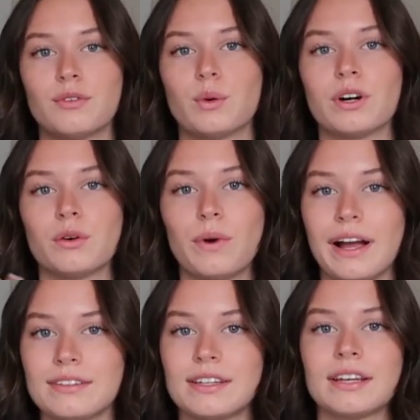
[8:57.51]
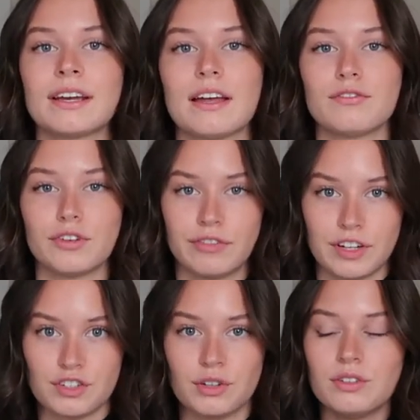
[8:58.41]
for waxing and for
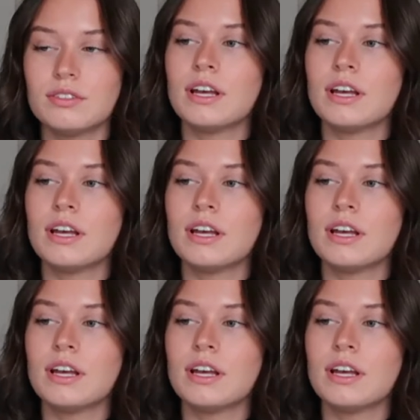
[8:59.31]
facials,